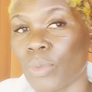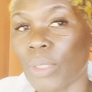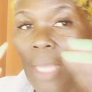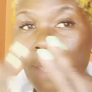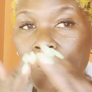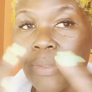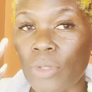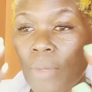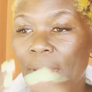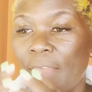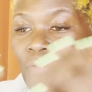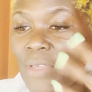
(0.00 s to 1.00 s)
what I put on
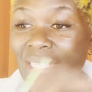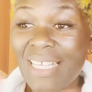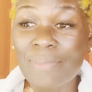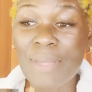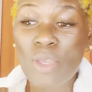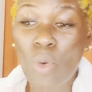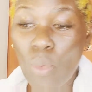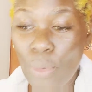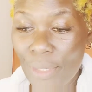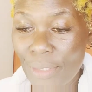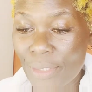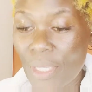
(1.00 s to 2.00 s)
my face. That's my
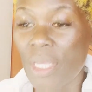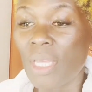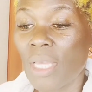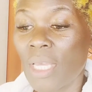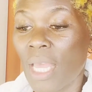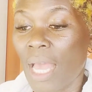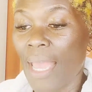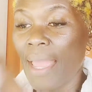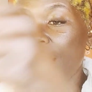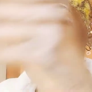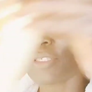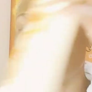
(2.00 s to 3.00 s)
oils. I
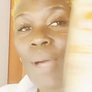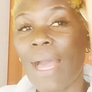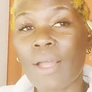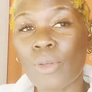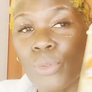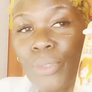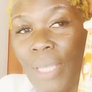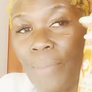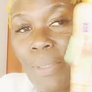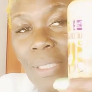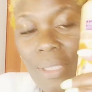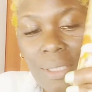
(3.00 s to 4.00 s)
have some aloes I
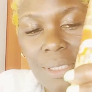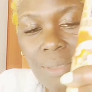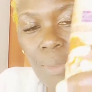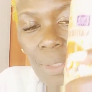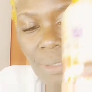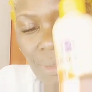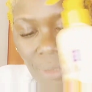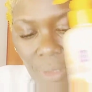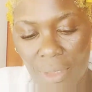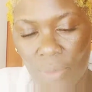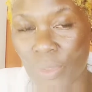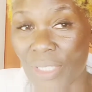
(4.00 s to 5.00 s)
put in this bottle.
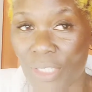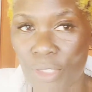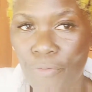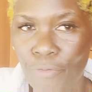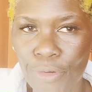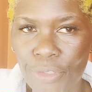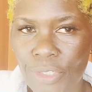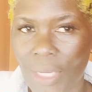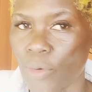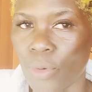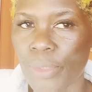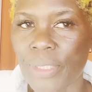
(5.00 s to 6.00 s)
It was in the fridge. I
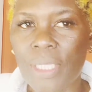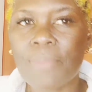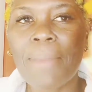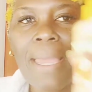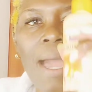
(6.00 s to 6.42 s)
always keep my